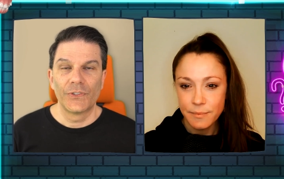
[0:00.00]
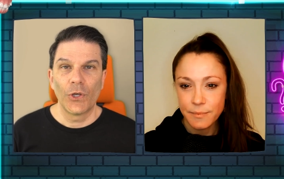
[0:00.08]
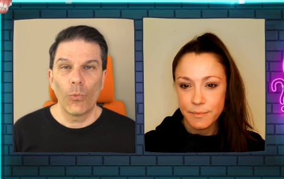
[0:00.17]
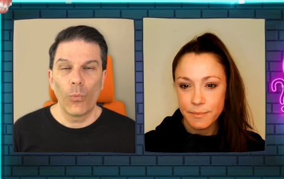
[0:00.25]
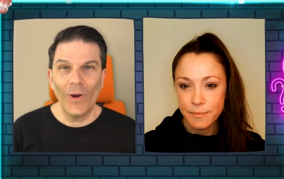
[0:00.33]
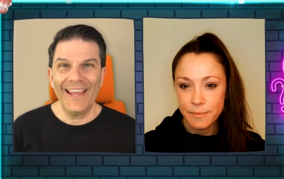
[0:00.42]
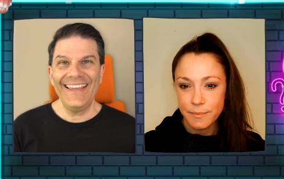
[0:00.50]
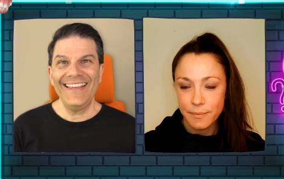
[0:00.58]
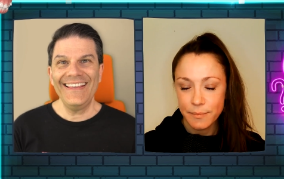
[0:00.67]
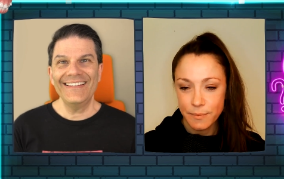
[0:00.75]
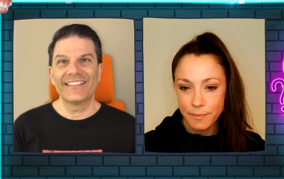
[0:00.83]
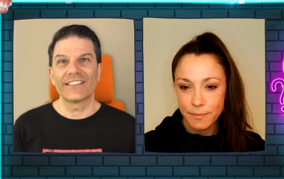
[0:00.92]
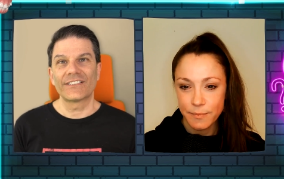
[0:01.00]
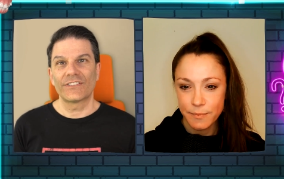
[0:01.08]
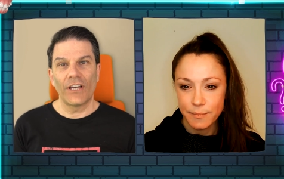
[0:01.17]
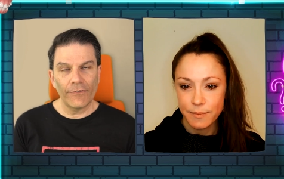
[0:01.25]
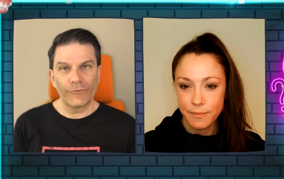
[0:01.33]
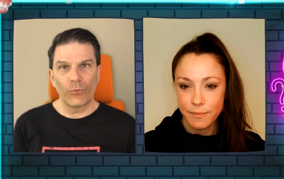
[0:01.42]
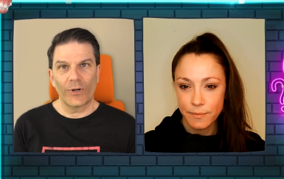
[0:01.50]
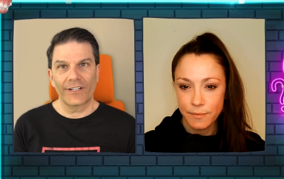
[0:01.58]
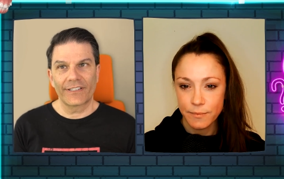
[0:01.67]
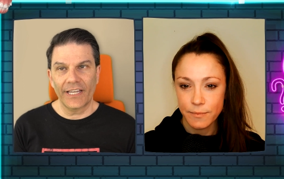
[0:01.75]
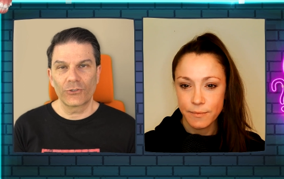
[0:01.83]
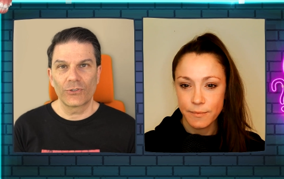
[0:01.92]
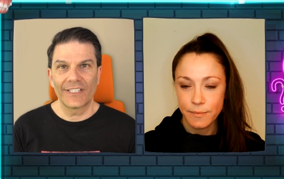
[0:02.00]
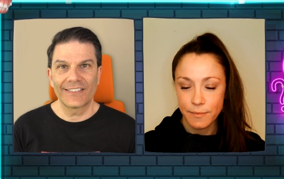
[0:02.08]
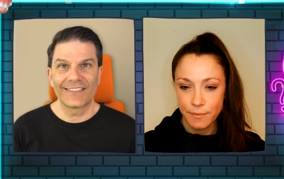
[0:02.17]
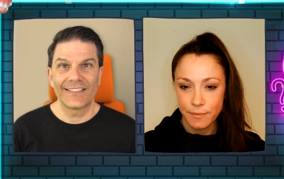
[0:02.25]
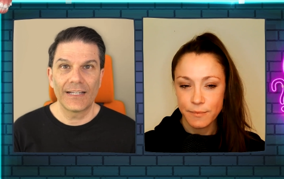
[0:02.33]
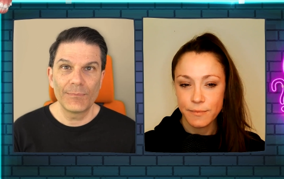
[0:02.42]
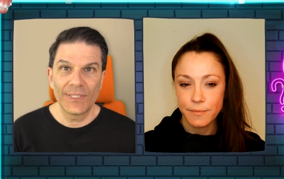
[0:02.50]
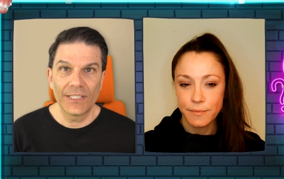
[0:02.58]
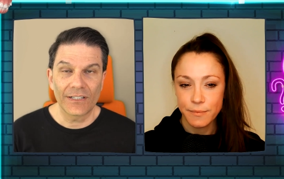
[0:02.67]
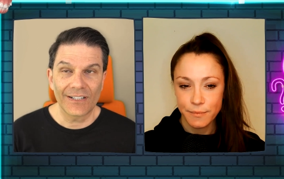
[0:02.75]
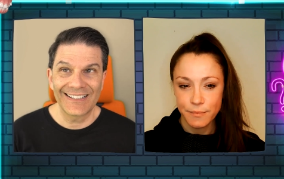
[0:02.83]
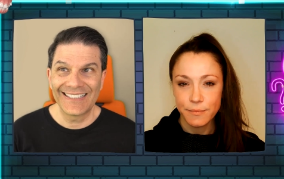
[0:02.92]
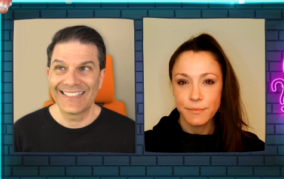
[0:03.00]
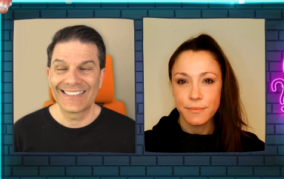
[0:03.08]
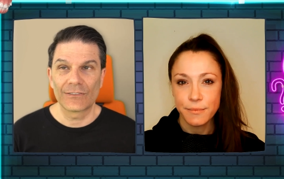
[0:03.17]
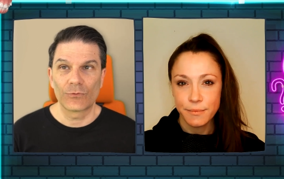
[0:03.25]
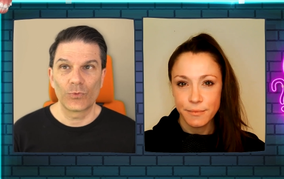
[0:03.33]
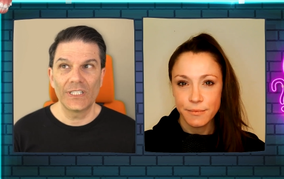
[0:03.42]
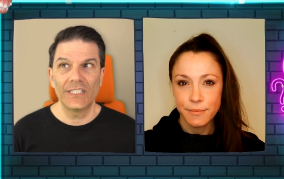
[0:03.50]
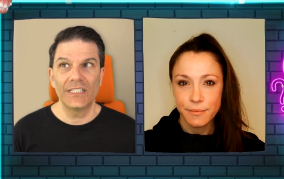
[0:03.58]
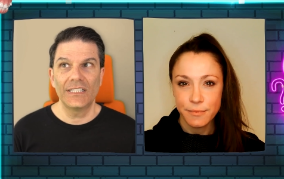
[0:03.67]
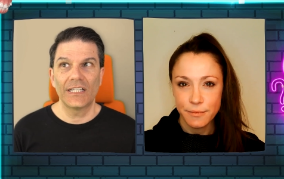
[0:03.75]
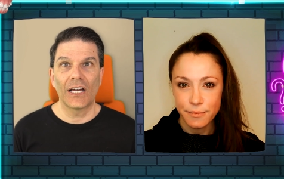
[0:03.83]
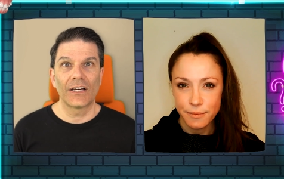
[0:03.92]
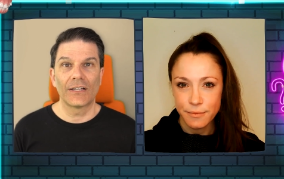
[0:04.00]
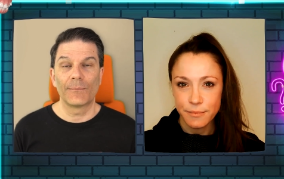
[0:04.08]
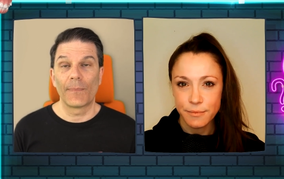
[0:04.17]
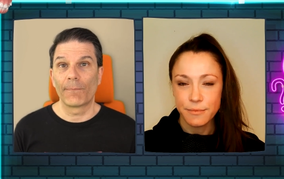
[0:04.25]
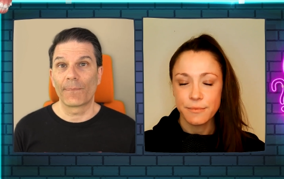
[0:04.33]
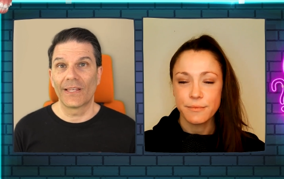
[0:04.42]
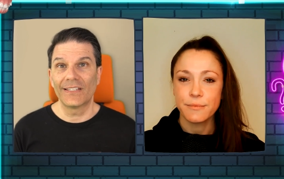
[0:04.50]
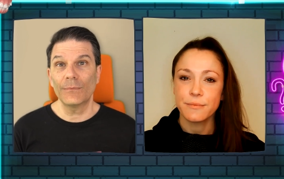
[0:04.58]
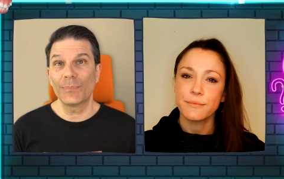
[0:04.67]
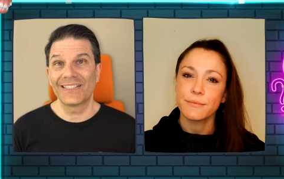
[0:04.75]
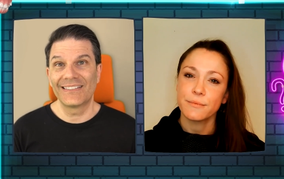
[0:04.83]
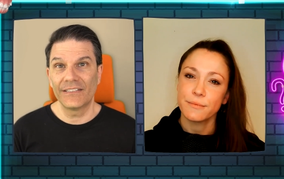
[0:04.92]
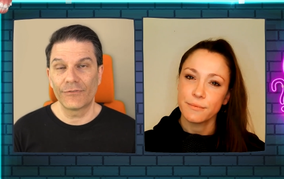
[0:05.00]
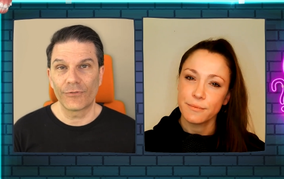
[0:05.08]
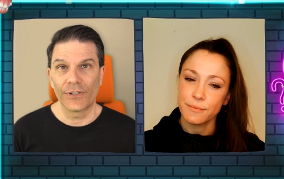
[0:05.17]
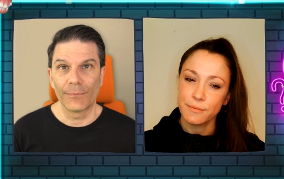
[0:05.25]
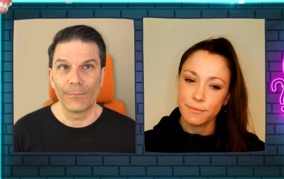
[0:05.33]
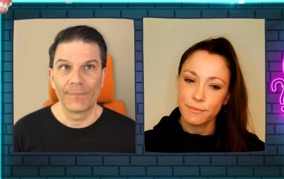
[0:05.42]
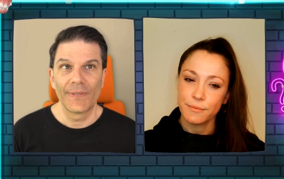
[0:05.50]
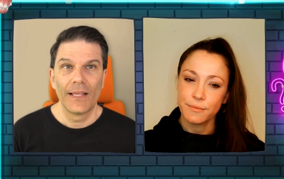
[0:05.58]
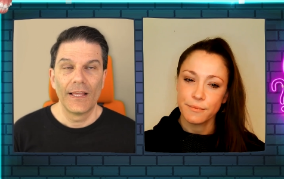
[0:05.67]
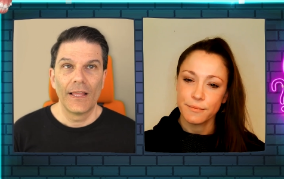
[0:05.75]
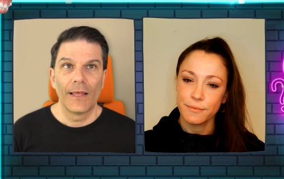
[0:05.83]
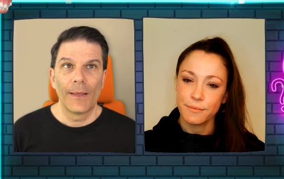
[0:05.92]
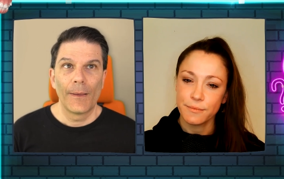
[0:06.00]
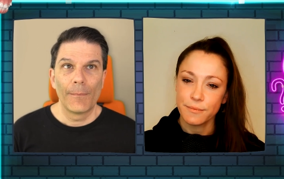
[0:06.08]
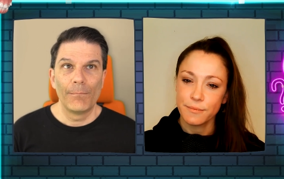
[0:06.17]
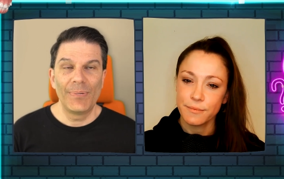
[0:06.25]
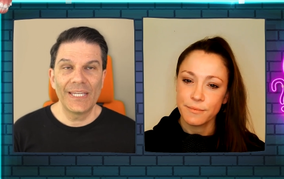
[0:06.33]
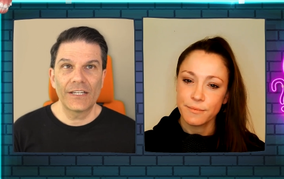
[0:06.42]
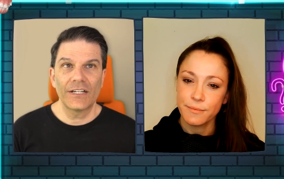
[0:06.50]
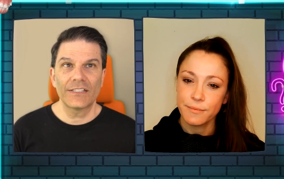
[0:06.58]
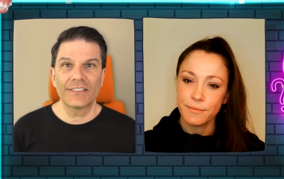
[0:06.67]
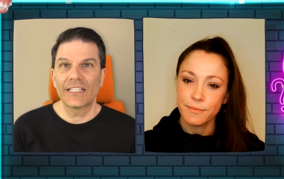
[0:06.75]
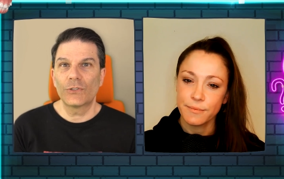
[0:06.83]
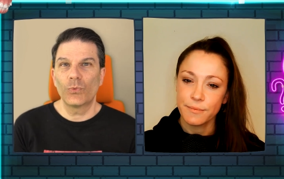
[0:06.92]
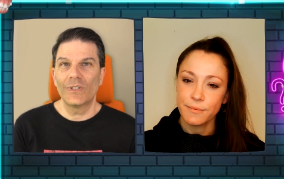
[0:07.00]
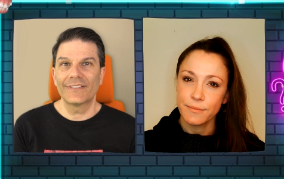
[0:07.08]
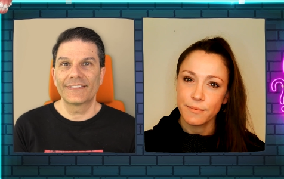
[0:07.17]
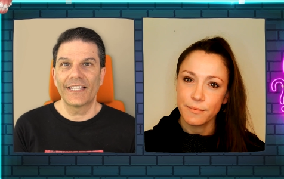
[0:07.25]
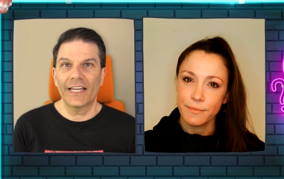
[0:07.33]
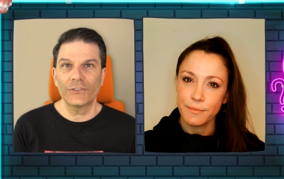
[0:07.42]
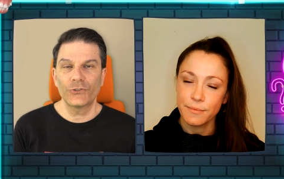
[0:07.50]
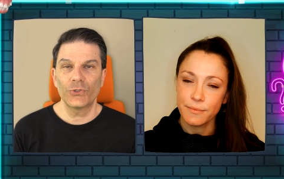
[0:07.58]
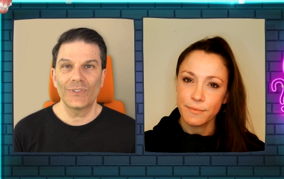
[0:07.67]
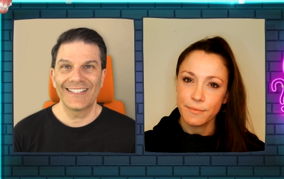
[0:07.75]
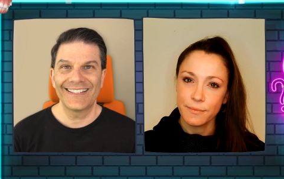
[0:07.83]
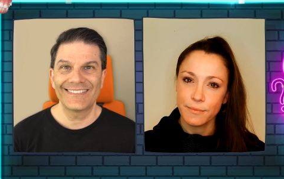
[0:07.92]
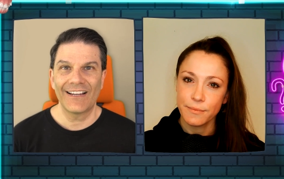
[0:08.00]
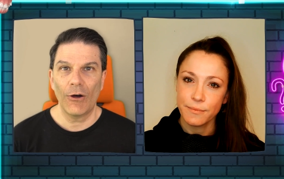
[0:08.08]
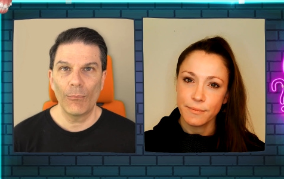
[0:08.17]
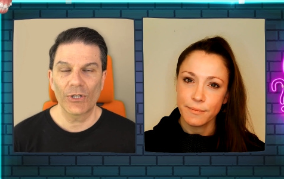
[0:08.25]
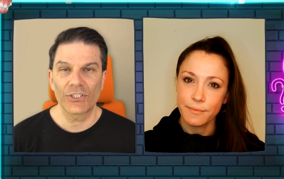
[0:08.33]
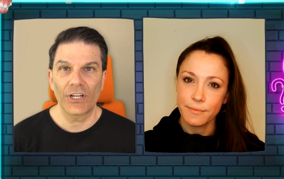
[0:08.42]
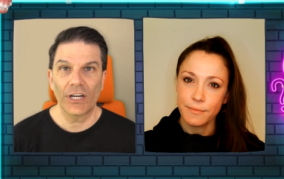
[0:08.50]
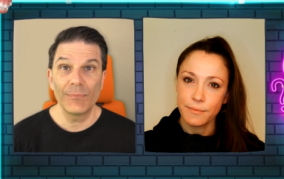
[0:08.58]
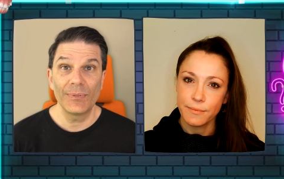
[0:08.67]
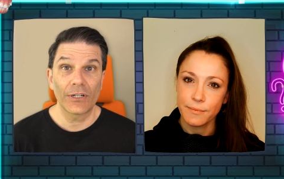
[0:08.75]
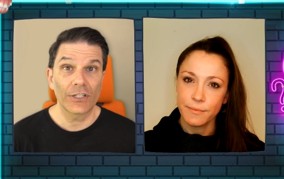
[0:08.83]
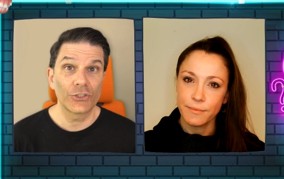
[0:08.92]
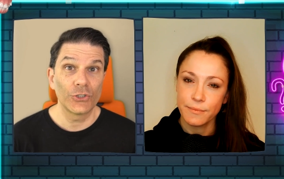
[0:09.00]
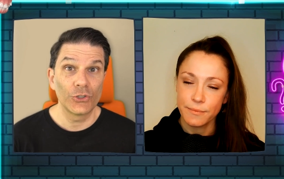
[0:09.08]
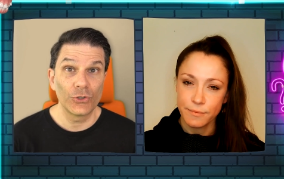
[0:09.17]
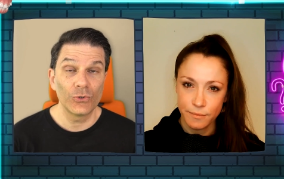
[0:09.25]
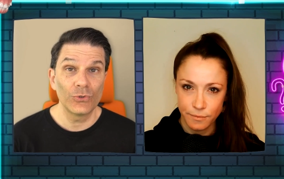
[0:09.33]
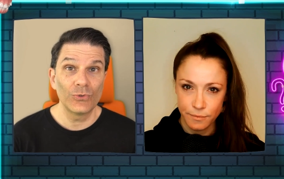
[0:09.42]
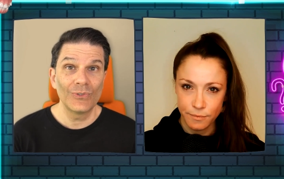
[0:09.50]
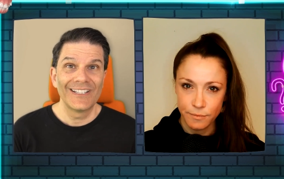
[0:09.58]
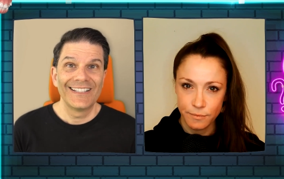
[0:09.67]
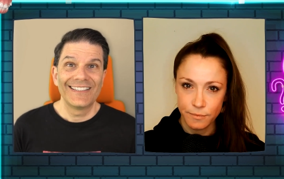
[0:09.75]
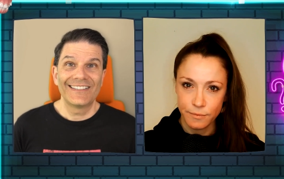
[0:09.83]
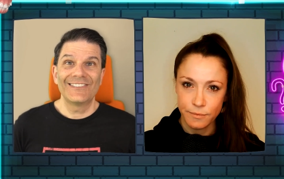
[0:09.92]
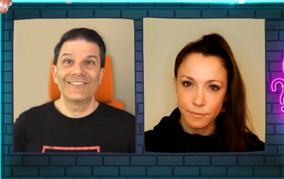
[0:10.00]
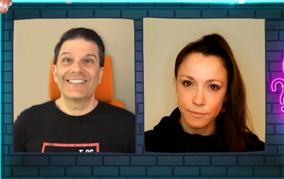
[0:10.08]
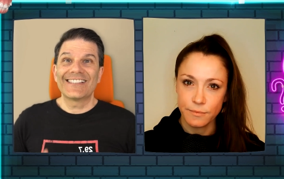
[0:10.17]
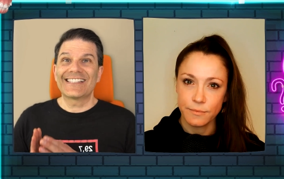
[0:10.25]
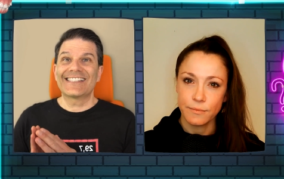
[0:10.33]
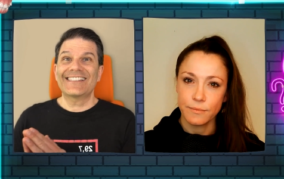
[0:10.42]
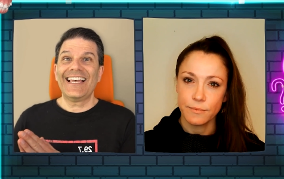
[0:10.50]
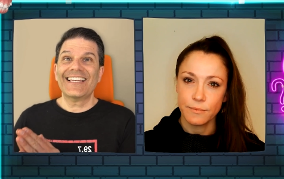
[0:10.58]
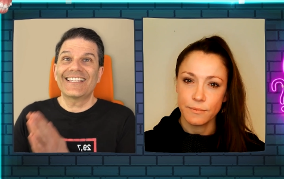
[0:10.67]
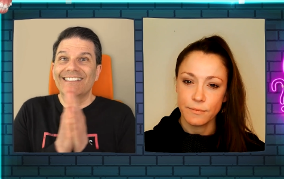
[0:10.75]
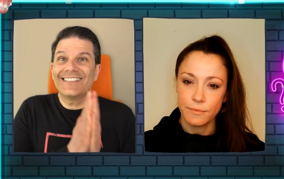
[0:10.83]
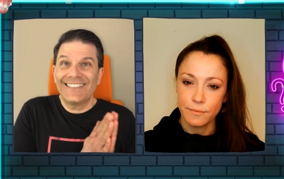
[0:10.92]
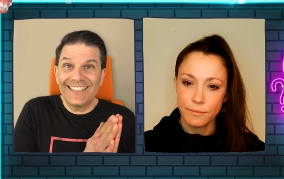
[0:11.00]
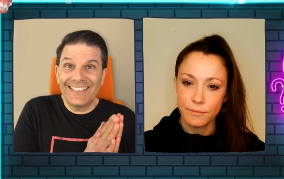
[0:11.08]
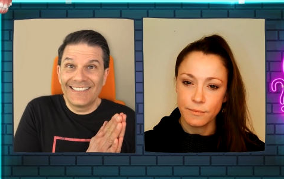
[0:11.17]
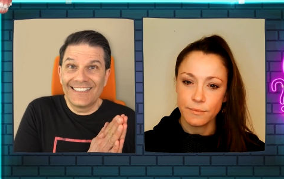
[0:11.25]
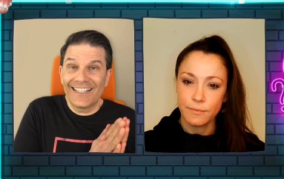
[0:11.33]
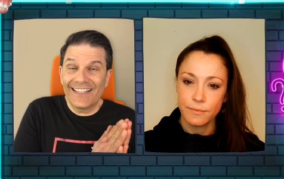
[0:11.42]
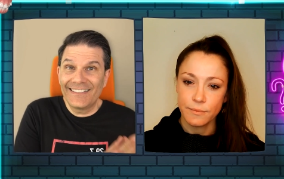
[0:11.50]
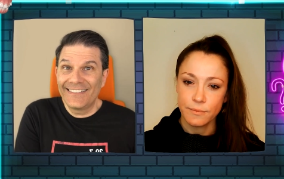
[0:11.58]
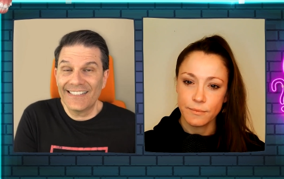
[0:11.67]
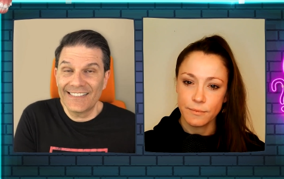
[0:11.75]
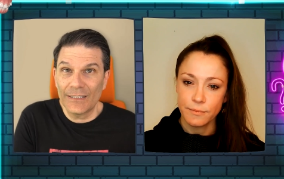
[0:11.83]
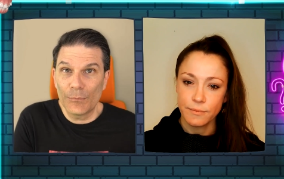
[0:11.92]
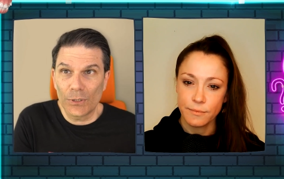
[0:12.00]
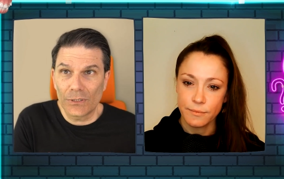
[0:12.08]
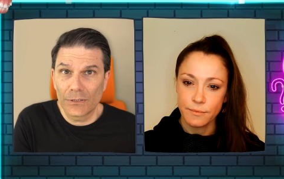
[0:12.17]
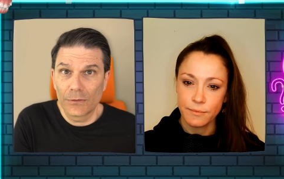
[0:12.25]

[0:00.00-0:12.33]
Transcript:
Speaker 1: the way the software calculates the IPR is really uh, a little bit different because it will calculate how much IPR to do to the second decimal.